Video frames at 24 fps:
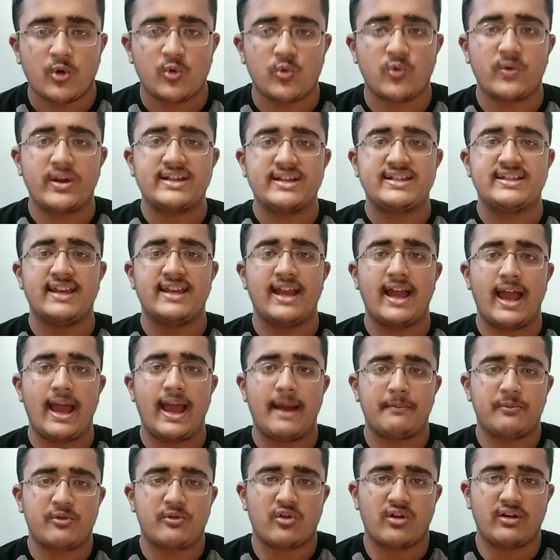Croatia
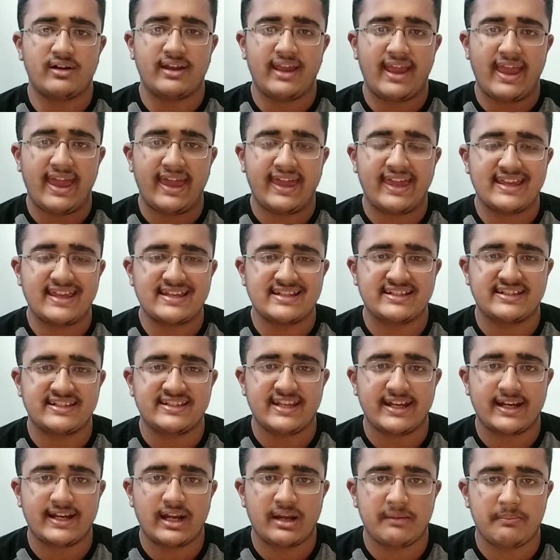have drawn against
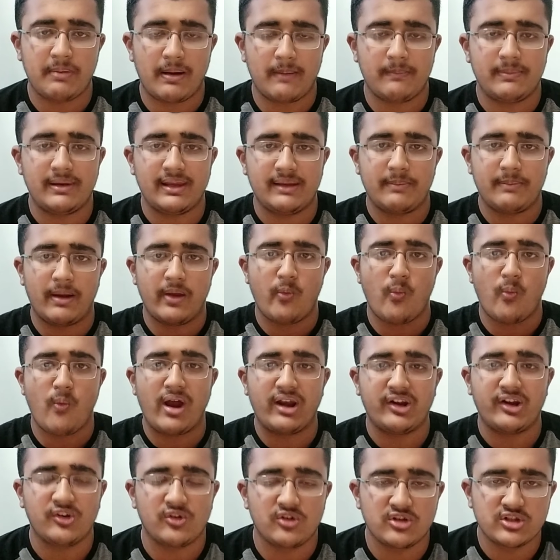Czech Republic by
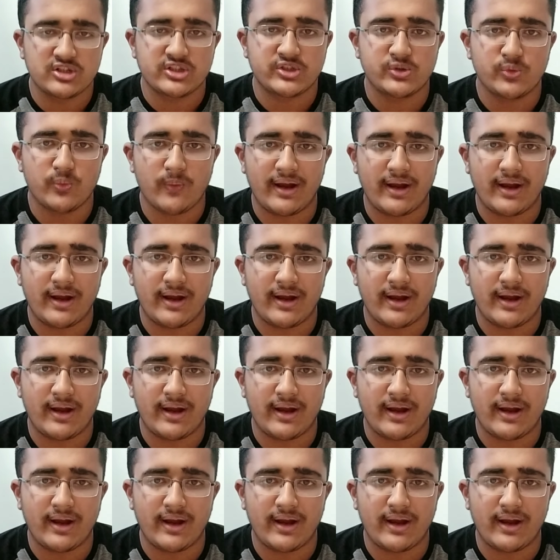1 goals to